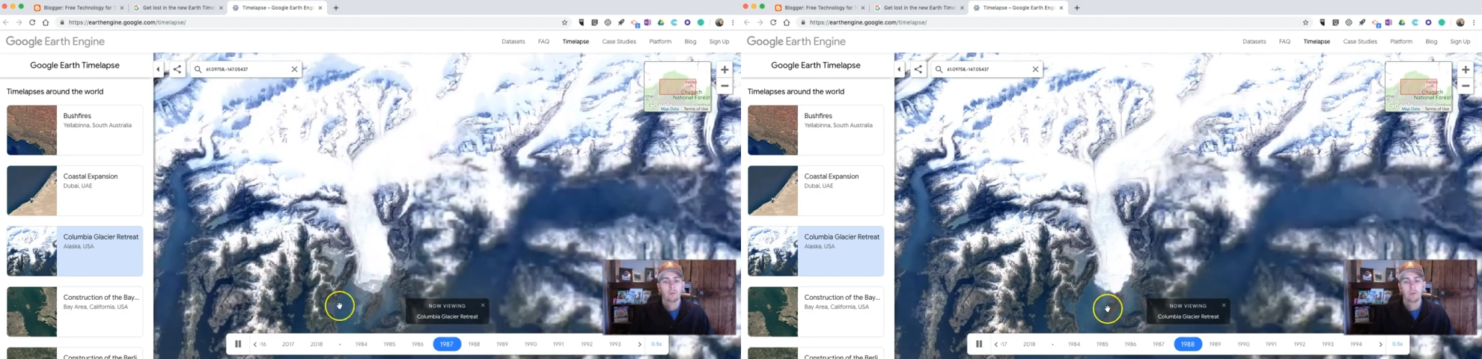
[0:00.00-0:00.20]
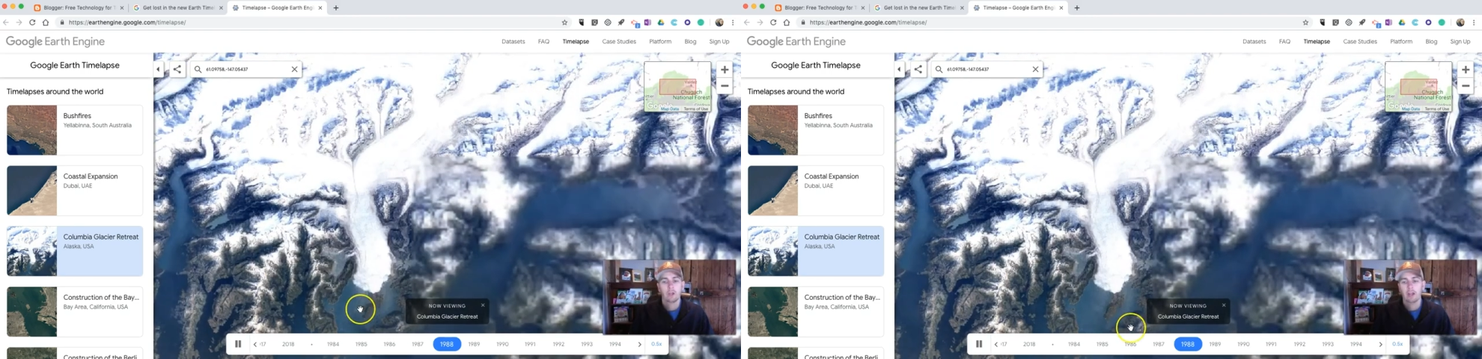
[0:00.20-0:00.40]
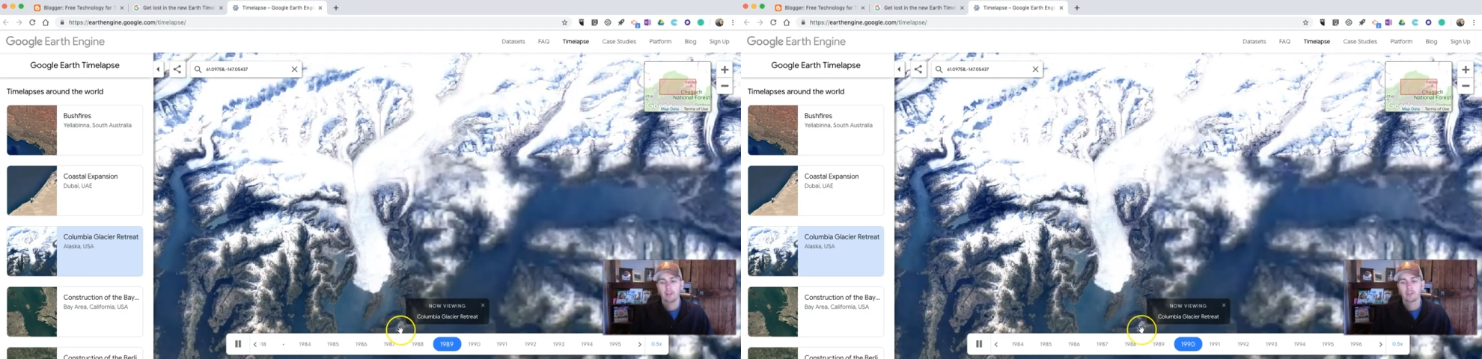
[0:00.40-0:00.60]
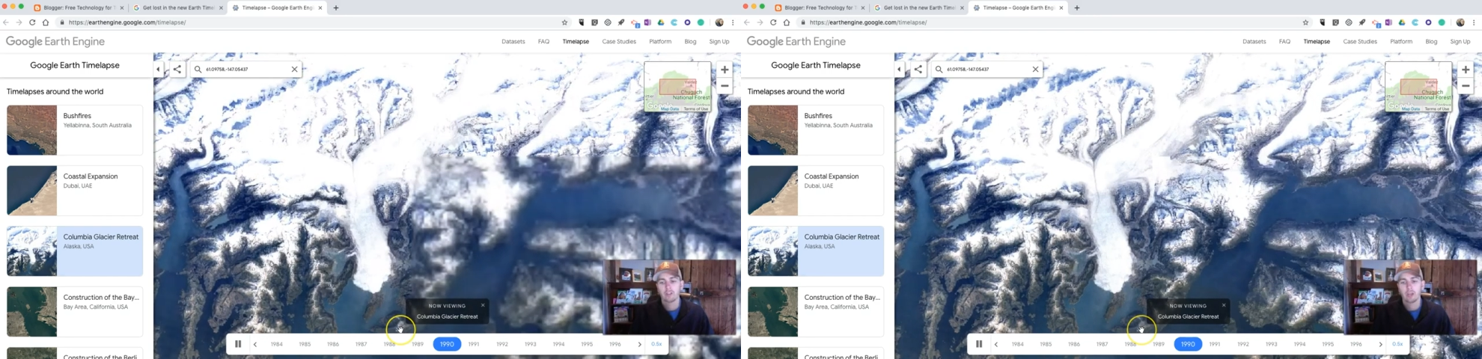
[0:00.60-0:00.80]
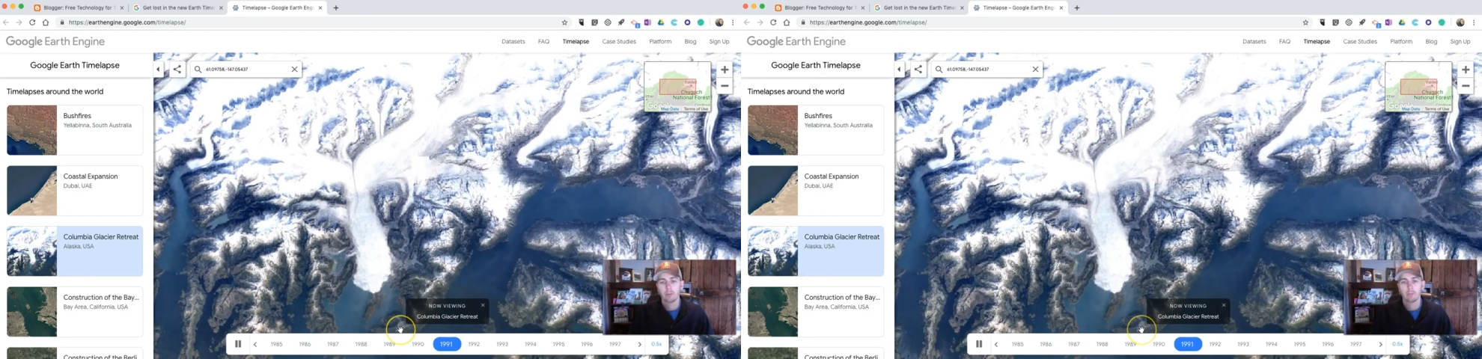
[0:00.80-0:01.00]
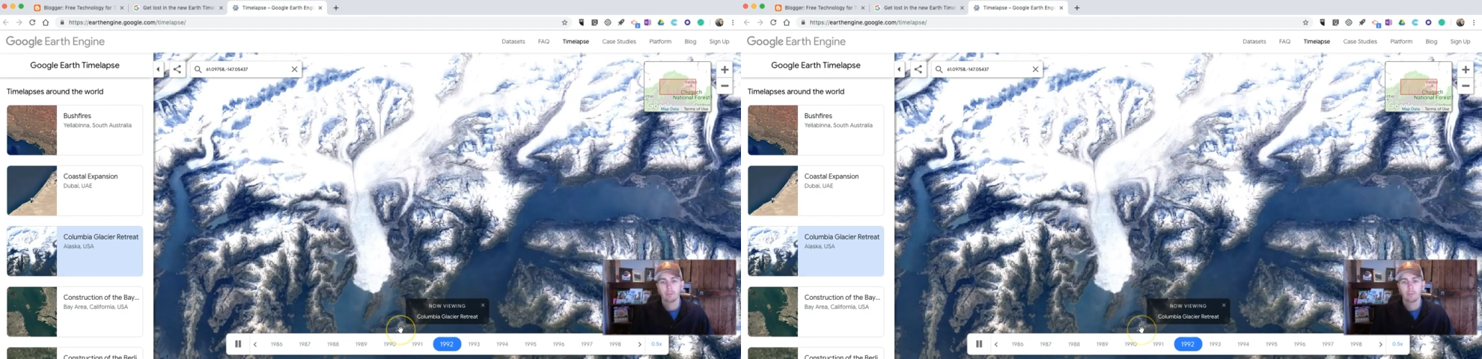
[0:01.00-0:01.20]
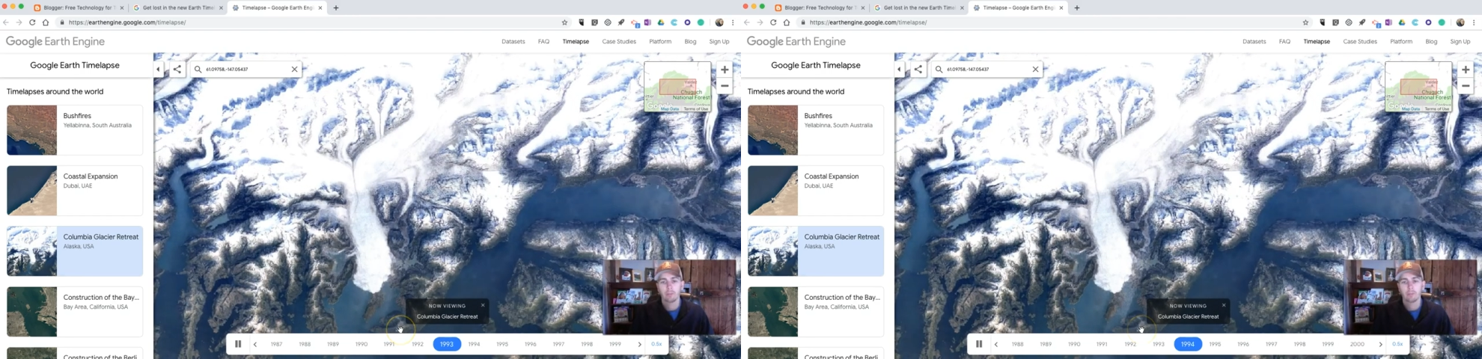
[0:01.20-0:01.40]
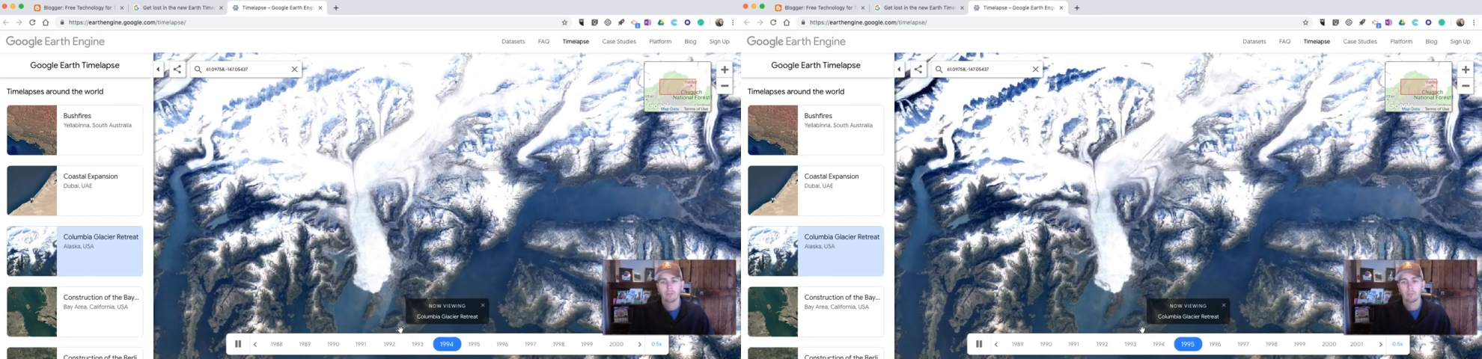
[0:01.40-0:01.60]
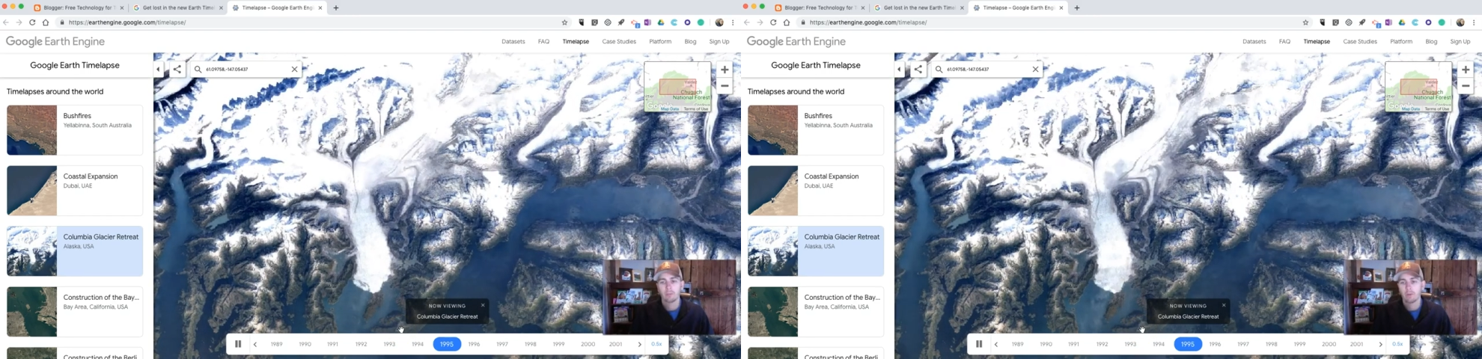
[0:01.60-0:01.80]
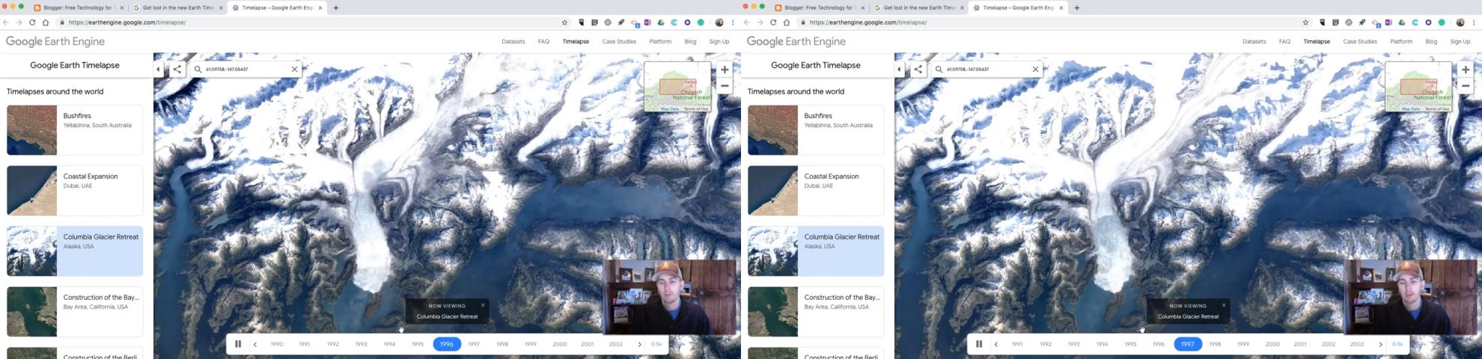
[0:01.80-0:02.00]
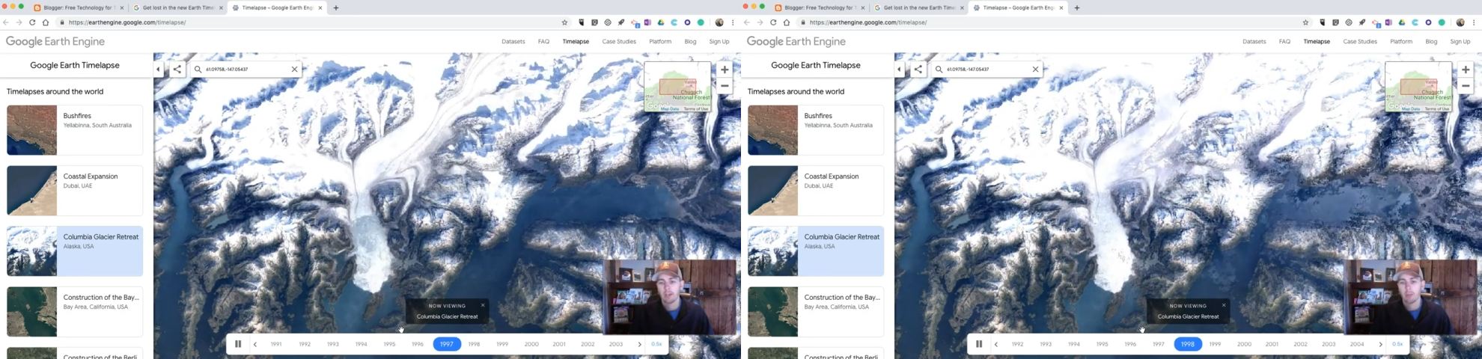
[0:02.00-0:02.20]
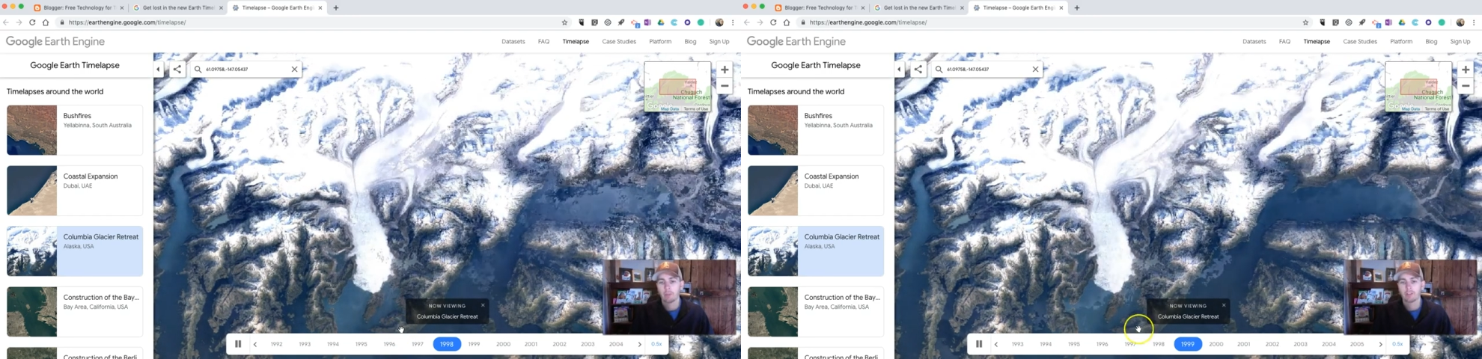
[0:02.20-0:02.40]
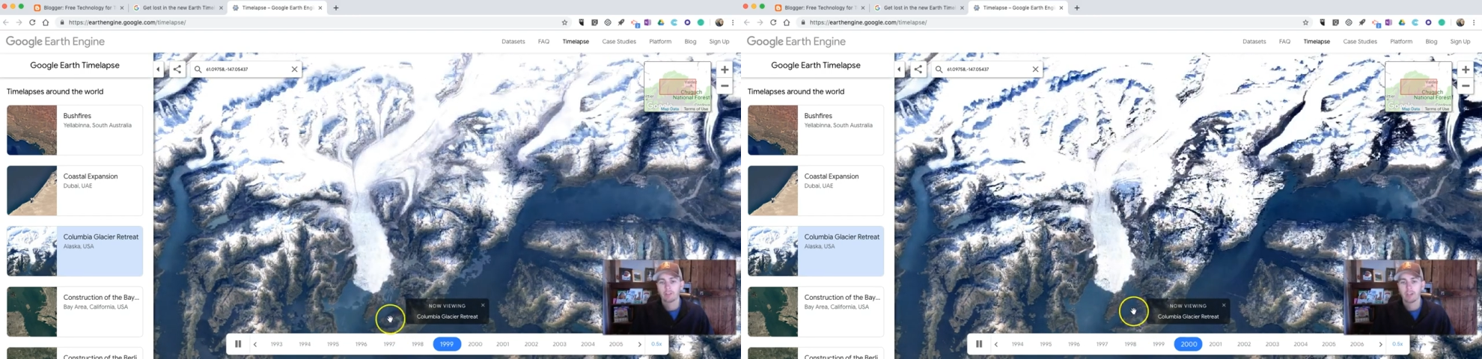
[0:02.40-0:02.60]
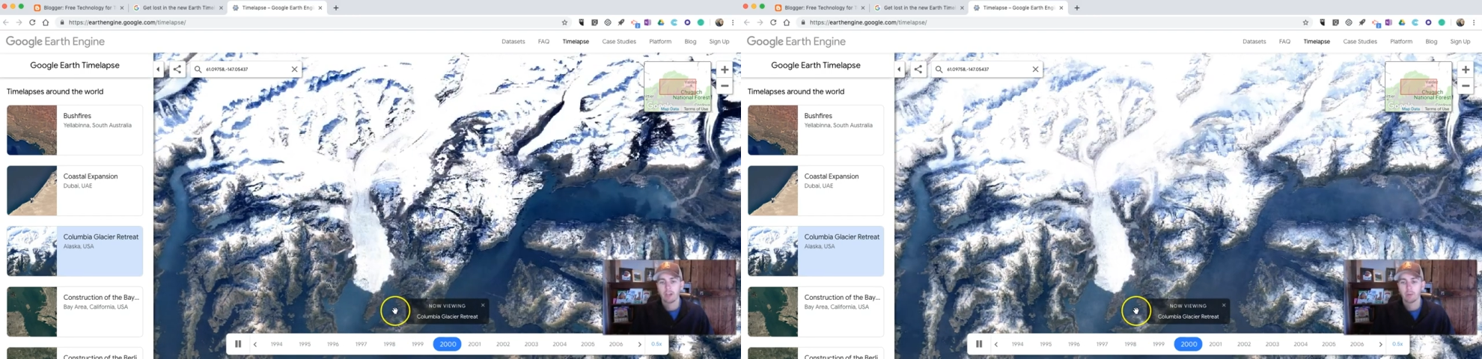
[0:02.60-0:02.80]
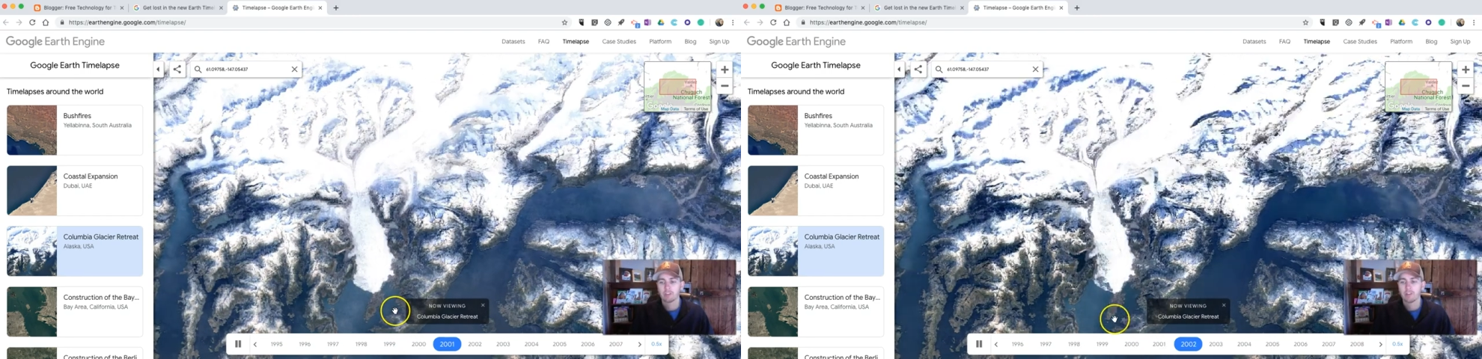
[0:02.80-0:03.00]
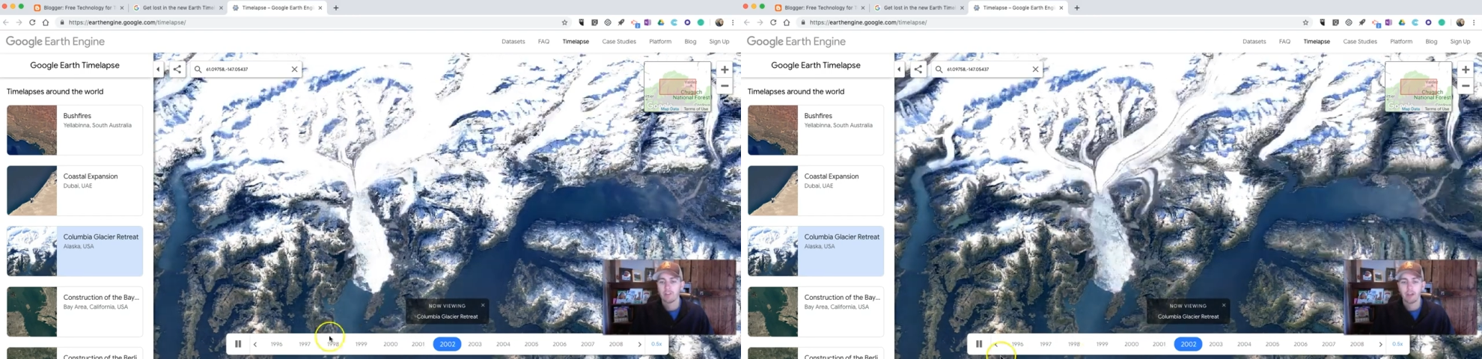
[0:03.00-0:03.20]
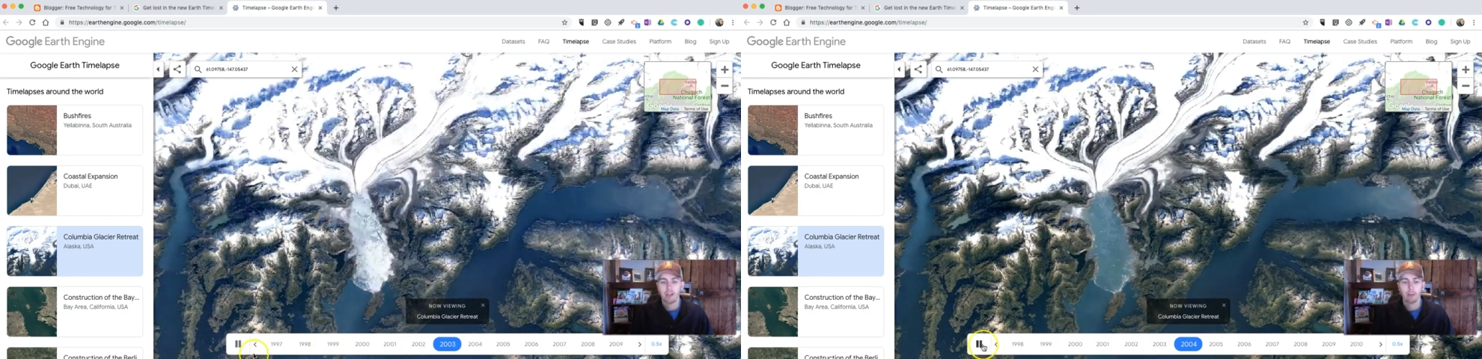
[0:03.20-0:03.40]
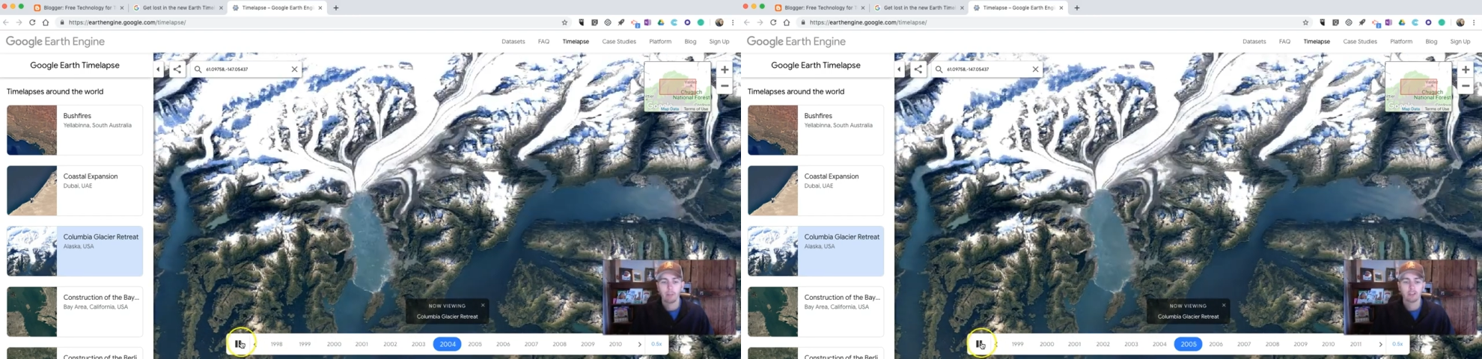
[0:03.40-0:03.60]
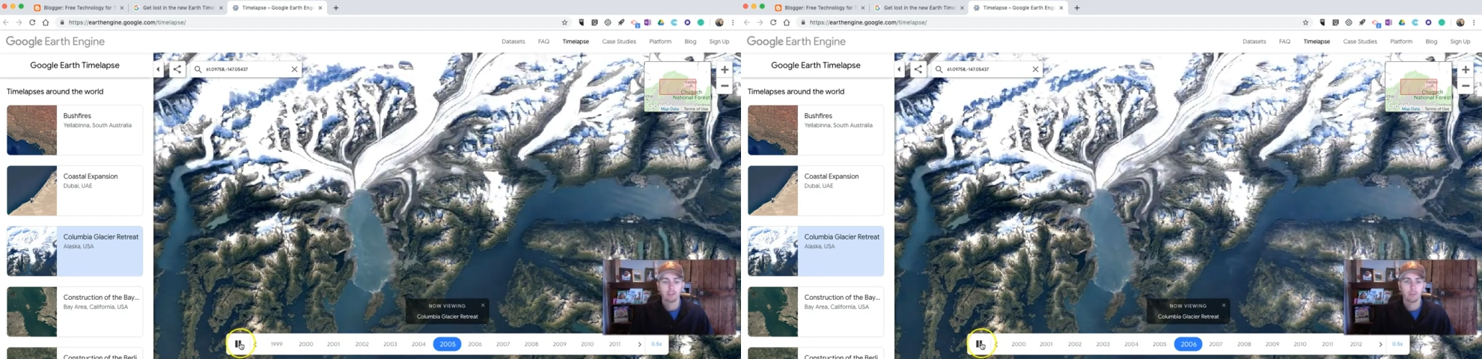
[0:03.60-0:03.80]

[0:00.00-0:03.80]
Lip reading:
No face is visible, so there are no lips to read.